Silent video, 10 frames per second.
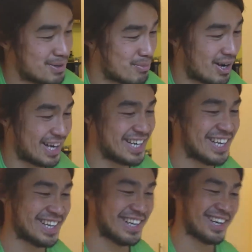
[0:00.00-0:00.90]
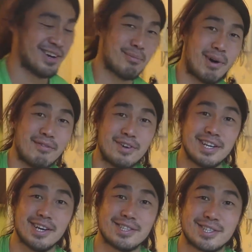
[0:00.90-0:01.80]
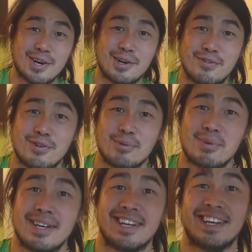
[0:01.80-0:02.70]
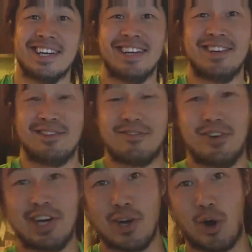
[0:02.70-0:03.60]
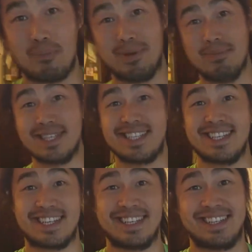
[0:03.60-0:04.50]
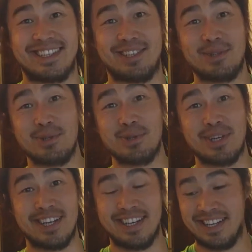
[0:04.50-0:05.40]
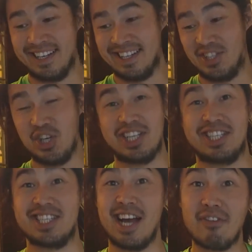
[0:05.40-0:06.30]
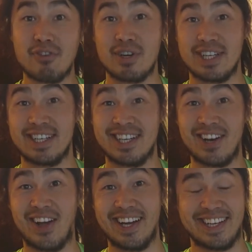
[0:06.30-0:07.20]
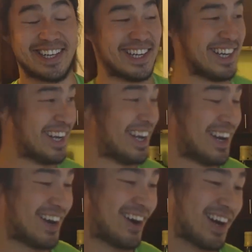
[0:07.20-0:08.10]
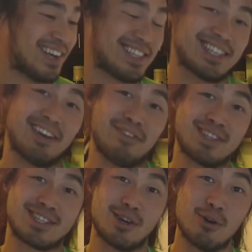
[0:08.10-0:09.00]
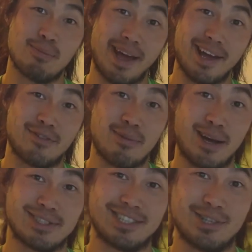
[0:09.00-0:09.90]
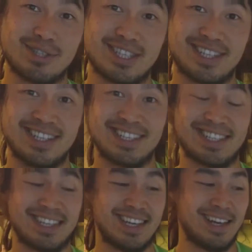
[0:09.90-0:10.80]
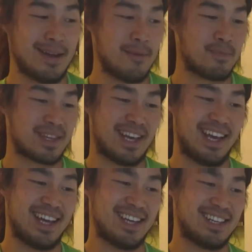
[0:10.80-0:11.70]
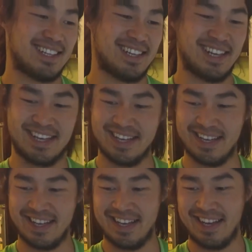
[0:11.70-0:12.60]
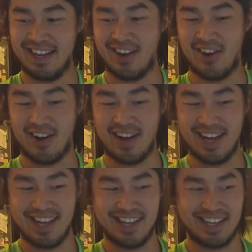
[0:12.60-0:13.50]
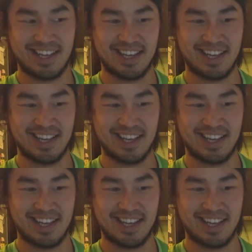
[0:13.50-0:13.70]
My videos go from very optimistic to just suffering. Like, I suffered so bad from altitude sickness, and there